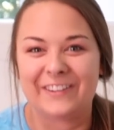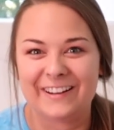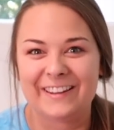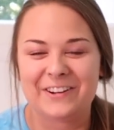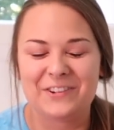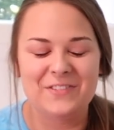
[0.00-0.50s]
for
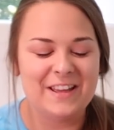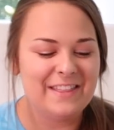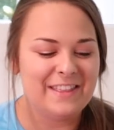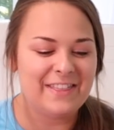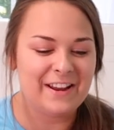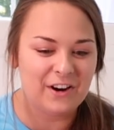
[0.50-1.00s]
a little bit
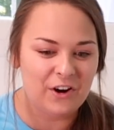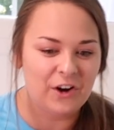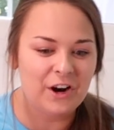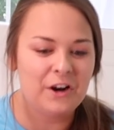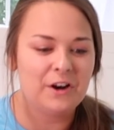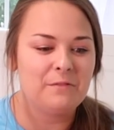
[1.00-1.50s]
that there
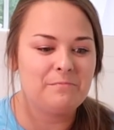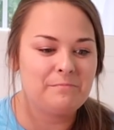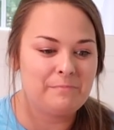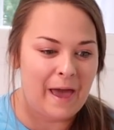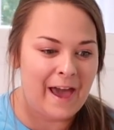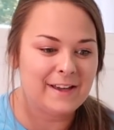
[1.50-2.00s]
are
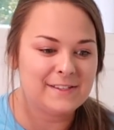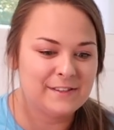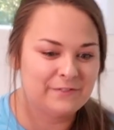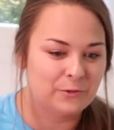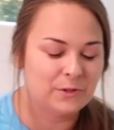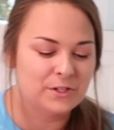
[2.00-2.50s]
packs
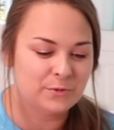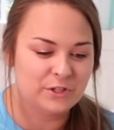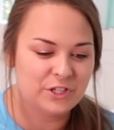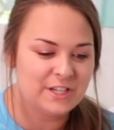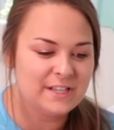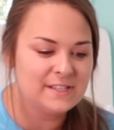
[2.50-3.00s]
of four
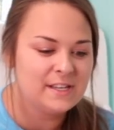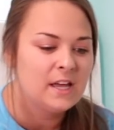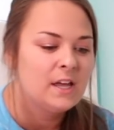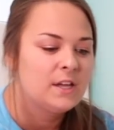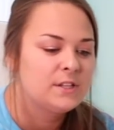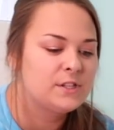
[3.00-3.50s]
squishies.
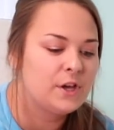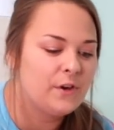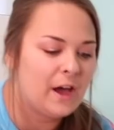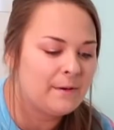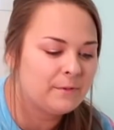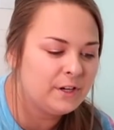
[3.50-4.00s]
So
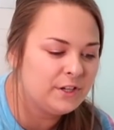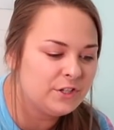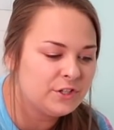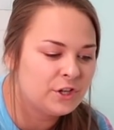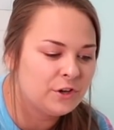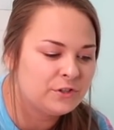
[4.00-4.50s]
I'm gonna
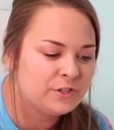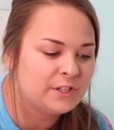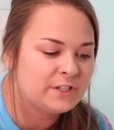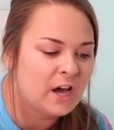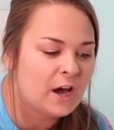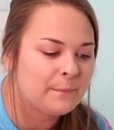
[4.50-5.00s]
just go to
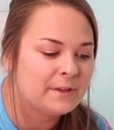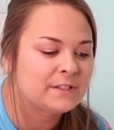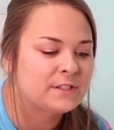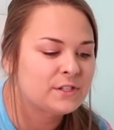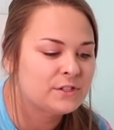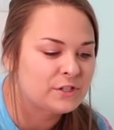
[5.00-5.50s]
the top
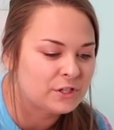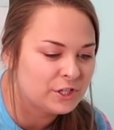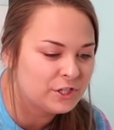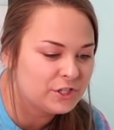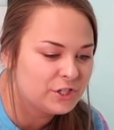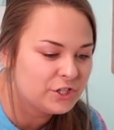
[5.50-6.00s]
and
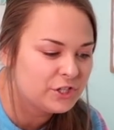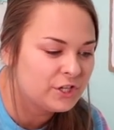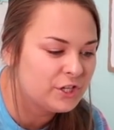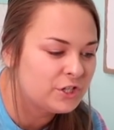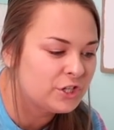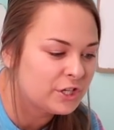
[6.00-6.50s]
search
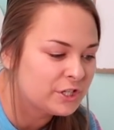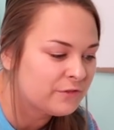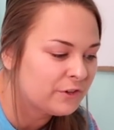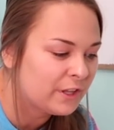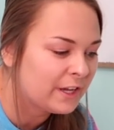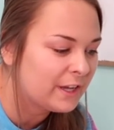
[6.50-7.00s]
just
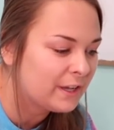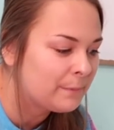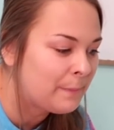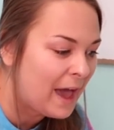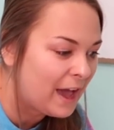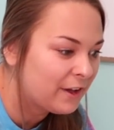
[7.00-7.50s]
for like a
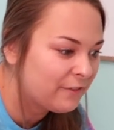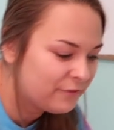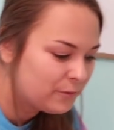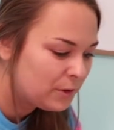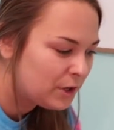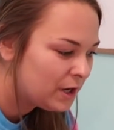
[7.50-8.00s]
pack of
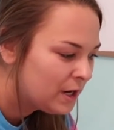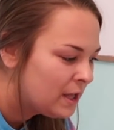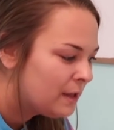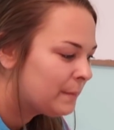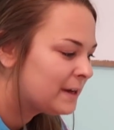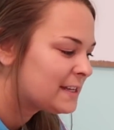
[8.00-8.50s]
four
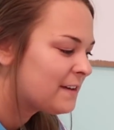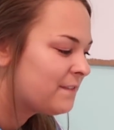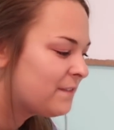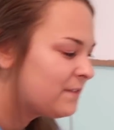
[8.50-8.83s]
because I